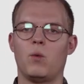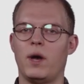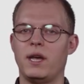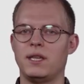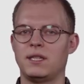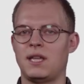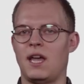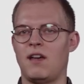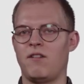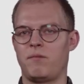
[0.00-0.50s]

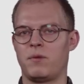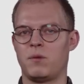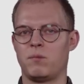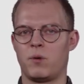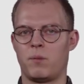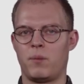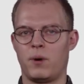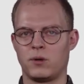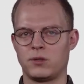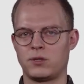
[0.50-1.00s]
waste have been
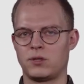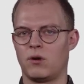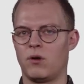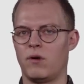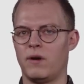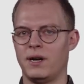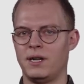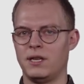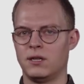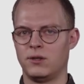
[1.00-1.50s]
proposed or
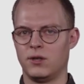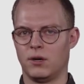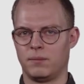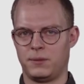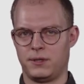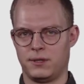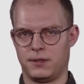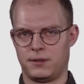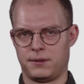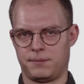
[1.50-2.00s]
already
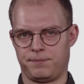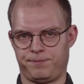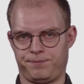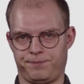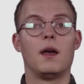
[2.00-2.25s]
adopted.